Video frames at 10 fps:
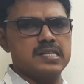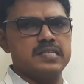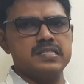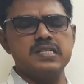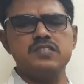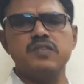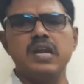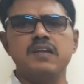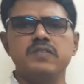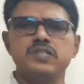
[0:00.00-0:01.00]
Assets will
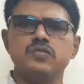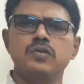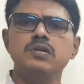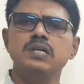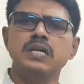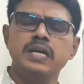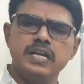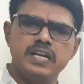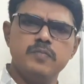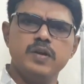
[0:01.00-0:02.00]
always show
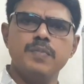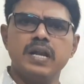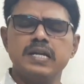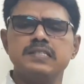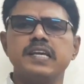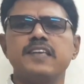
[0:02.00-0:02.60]
debit balance.